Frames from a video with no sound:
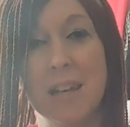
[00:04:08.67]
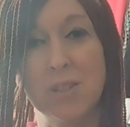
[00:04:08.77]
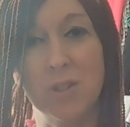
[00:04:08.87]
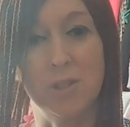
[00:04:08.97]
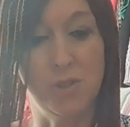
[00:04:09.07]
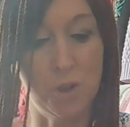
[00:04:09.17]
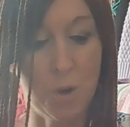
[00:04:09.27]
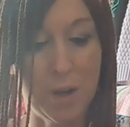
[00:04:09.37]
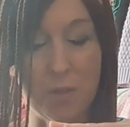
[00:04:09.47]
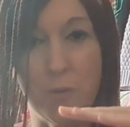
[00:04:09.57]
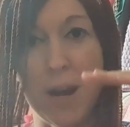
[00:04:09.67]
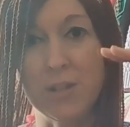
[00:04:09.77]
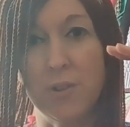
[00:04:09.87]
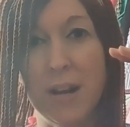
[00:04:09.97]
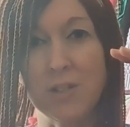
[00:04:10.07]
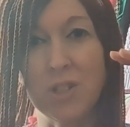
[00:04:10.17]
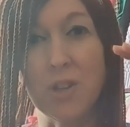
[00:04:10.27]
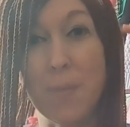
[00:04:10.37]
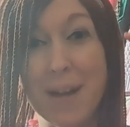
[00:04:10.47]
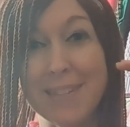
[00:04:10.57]
As long as you're going in the right direction,
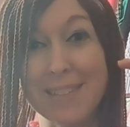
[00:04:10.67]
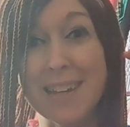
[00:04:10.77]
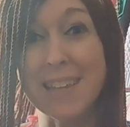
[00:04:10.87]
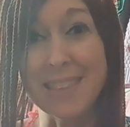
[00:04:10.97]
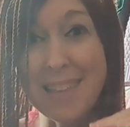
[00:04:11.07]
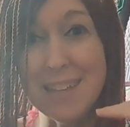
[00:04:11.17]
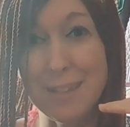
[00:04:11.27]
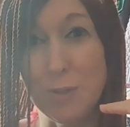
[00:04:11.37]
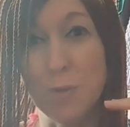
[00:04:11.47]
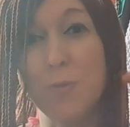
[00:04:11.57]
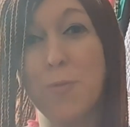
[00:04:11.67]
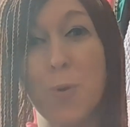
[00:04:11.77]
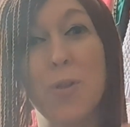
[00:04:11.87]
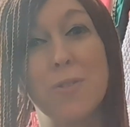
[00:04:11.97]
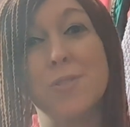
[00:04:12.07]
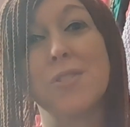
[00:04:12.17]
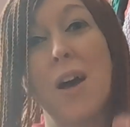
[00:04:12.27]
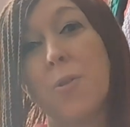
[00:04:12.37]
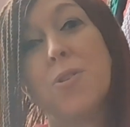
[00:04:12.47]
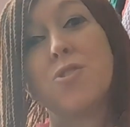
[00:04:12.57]
your body's going to thank you for those
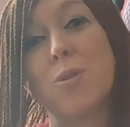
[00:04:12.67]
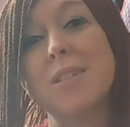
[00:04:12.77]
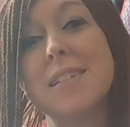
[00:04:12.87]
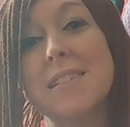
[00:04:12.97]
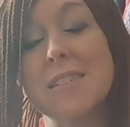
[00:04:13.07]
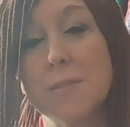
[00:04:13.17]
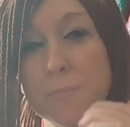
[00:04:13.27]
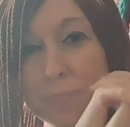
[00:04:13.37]
healthier choices.